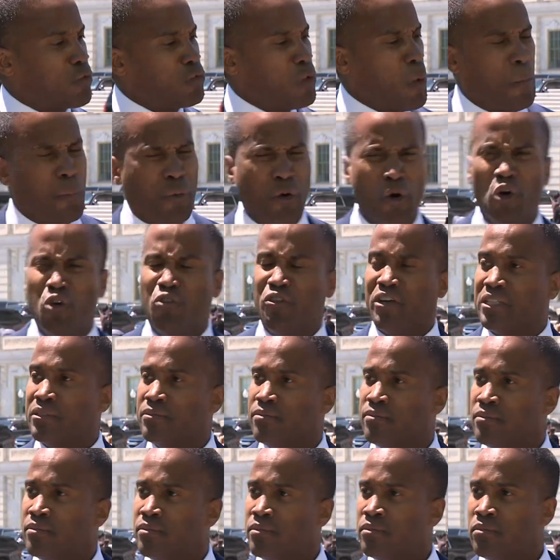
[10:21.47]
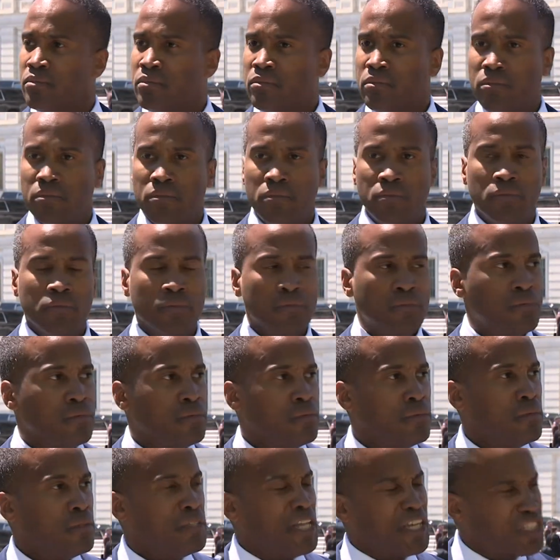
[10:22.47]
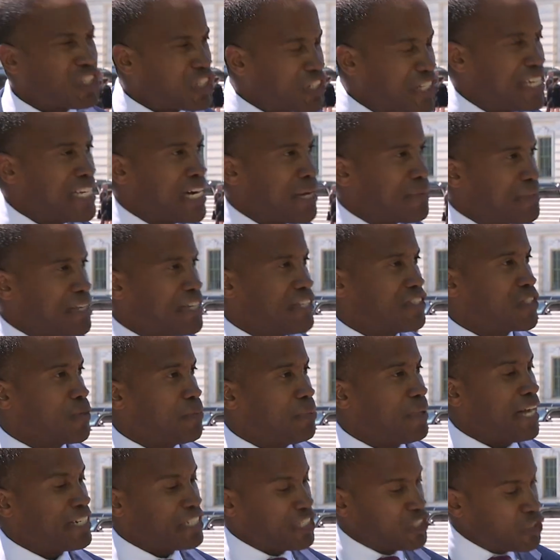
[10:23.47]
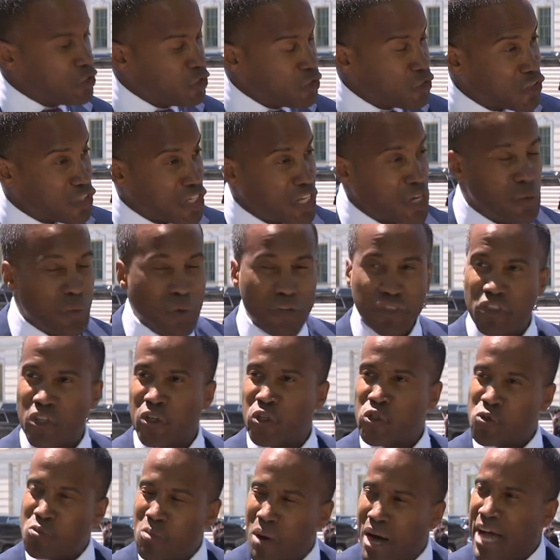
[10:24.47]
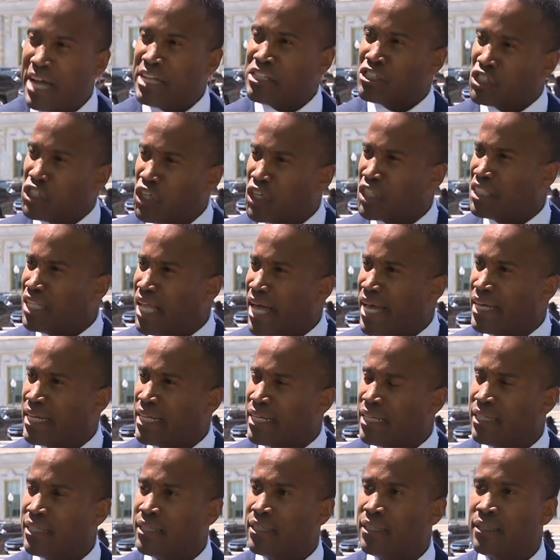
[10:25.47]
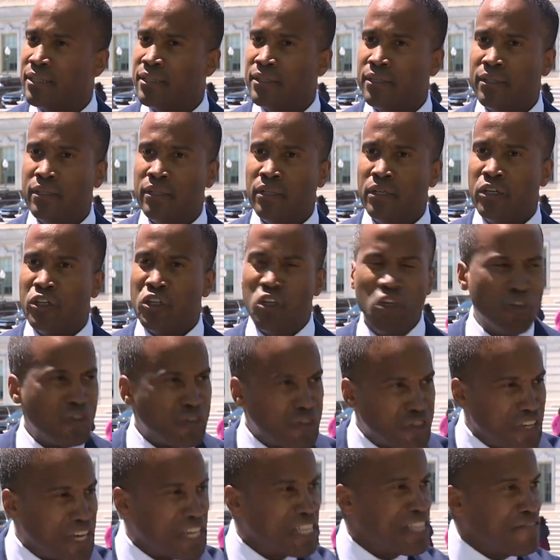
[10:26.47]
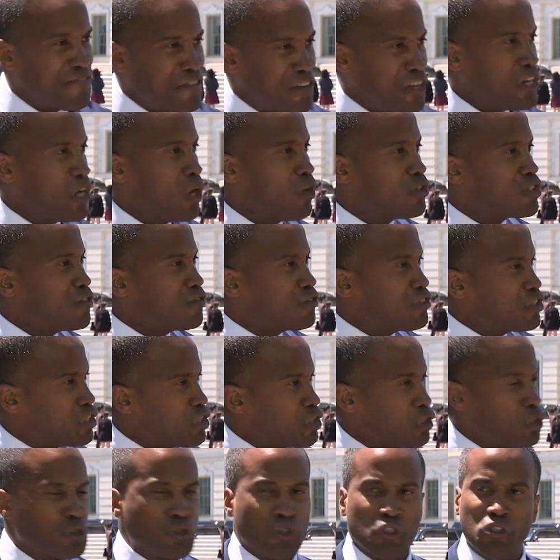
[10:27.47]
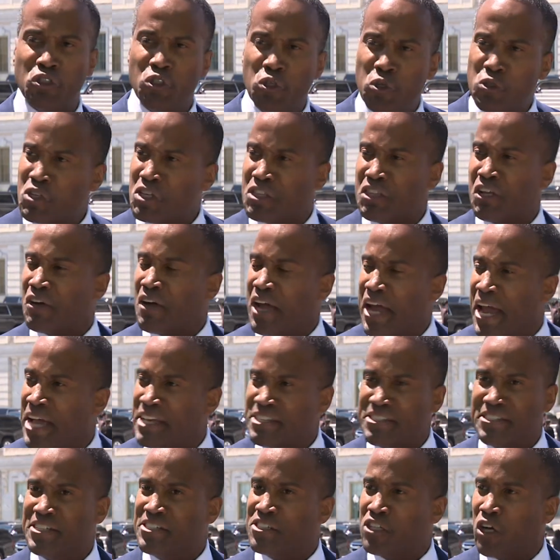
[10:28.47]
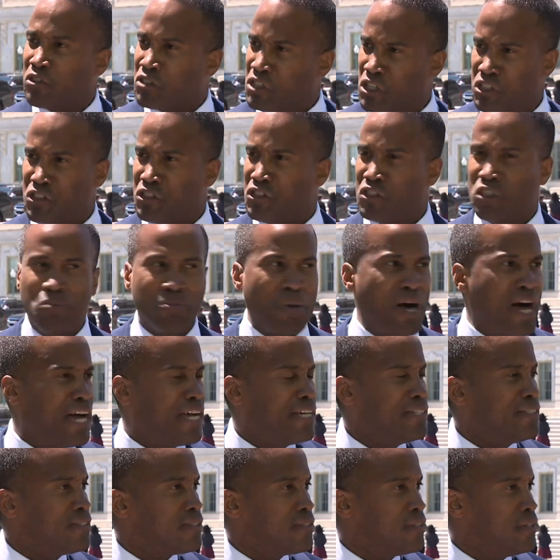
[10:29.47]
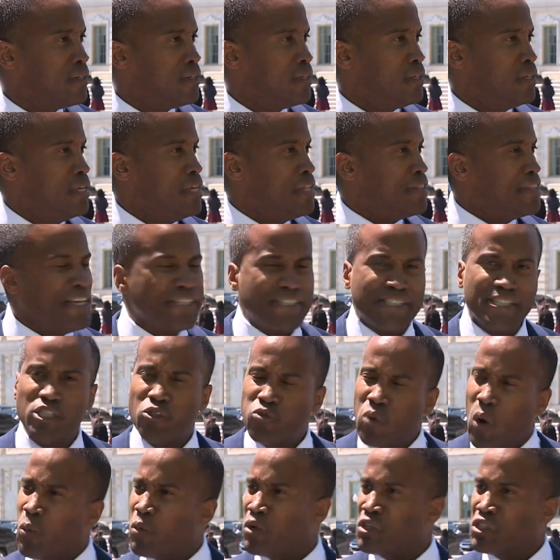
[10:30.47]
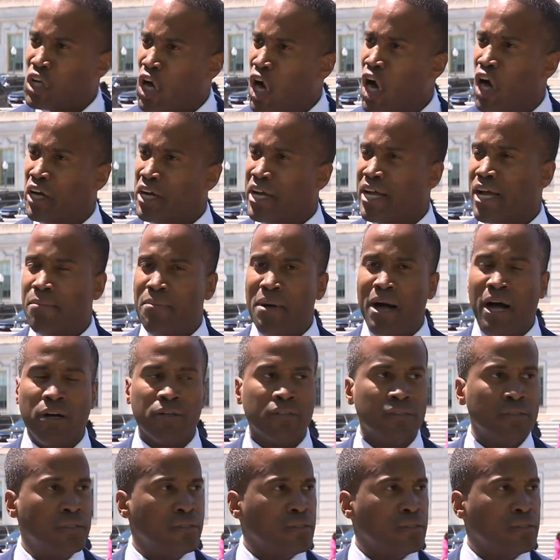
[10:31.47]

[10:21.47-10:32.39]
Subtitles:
Well, prove it. Let's clean up these supply chains. You see what those mines look like? You've seen the videos of children using their hands in these artisanal mines. This is what we're talking about.